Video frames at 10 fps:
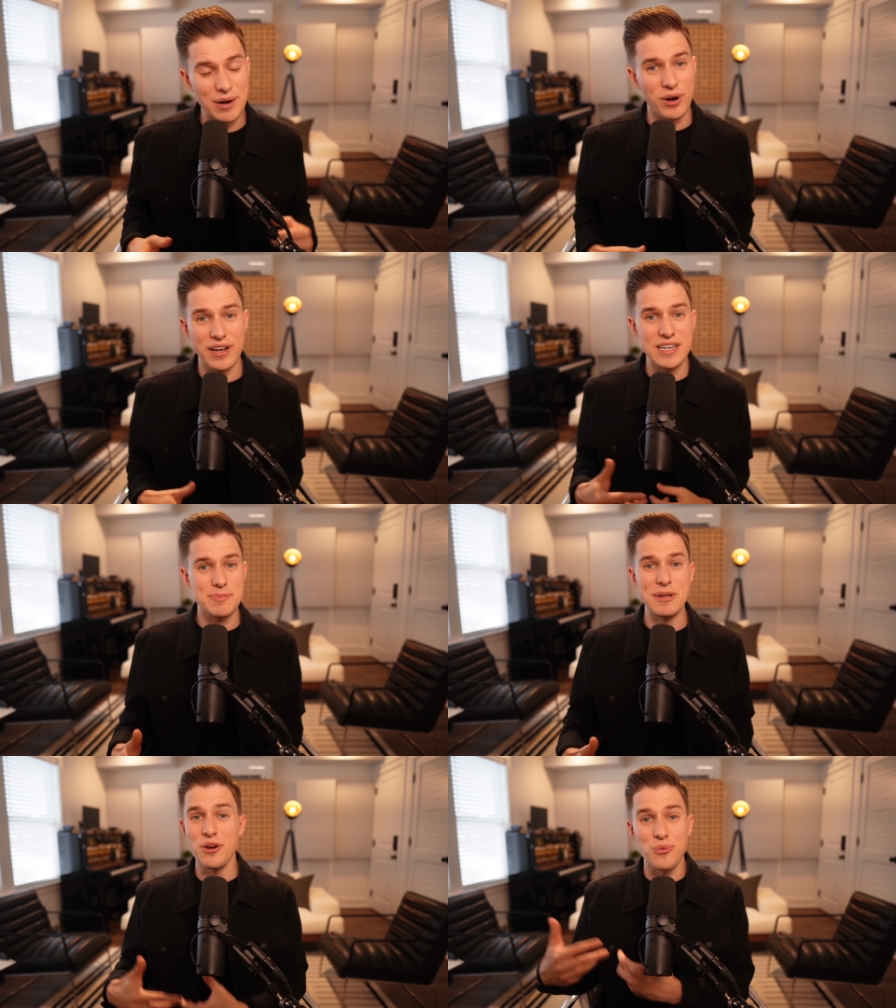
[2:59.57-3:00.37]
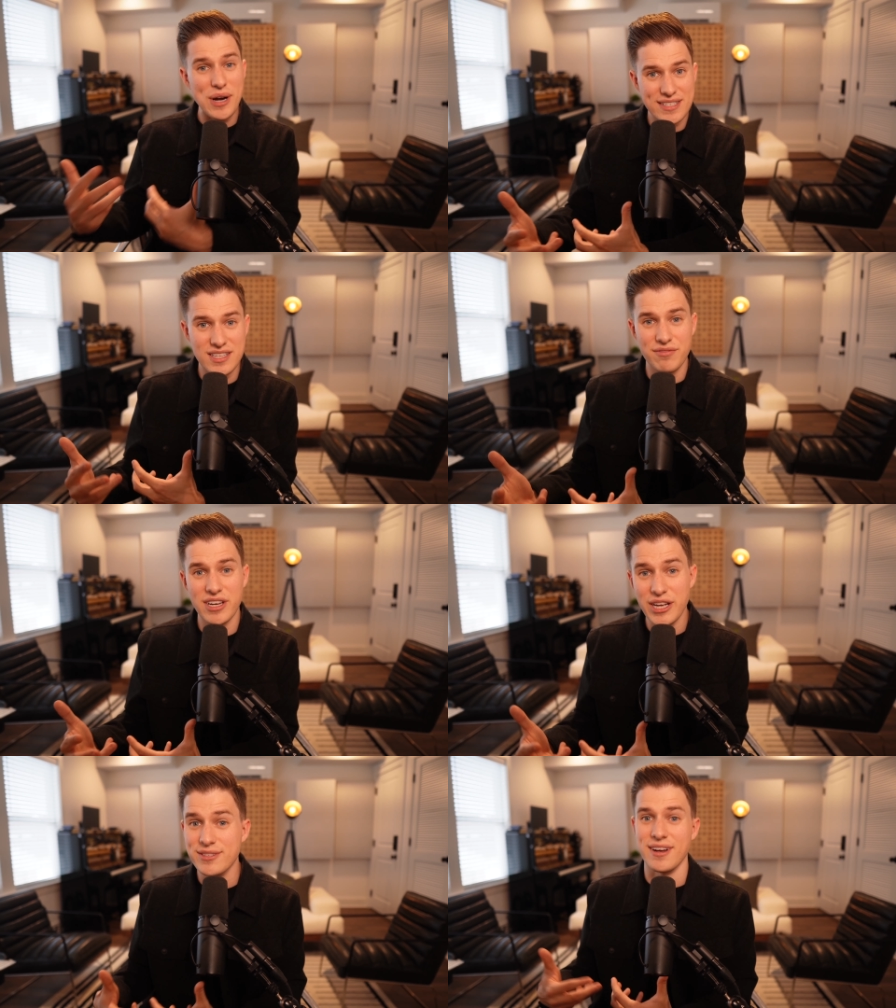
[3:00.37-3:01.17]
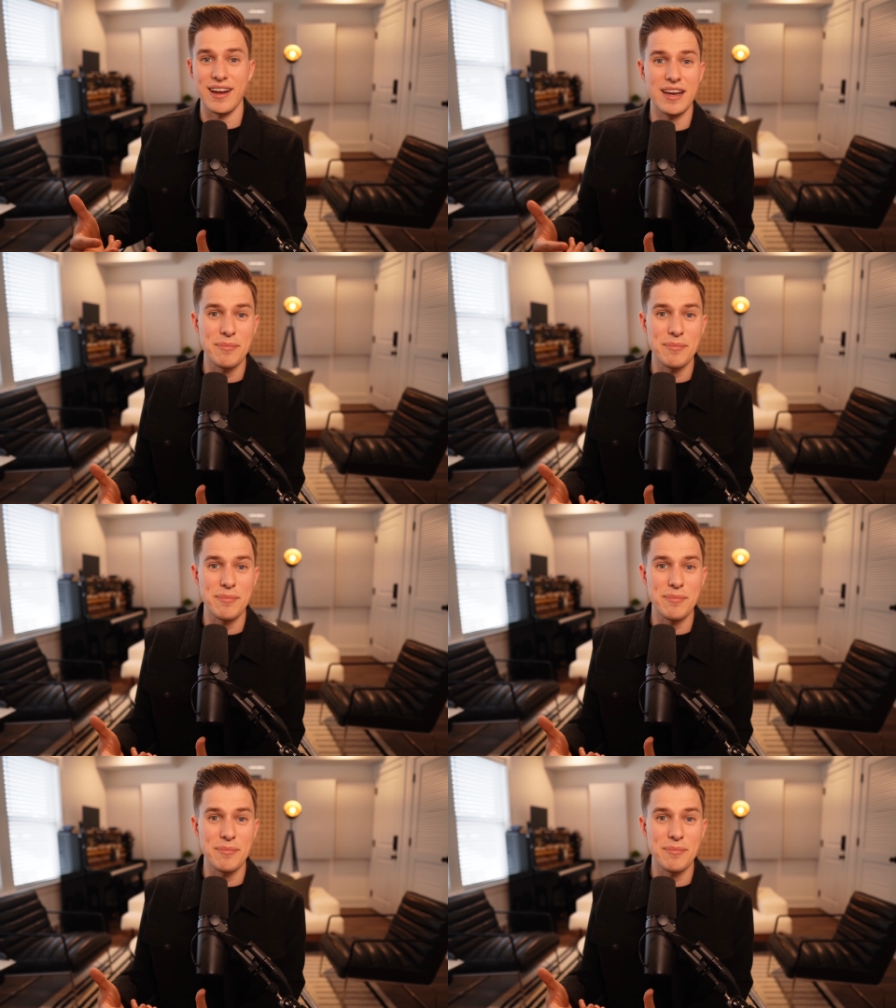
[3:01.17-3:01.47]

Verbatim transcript: and we're going to spend the rest of the video talking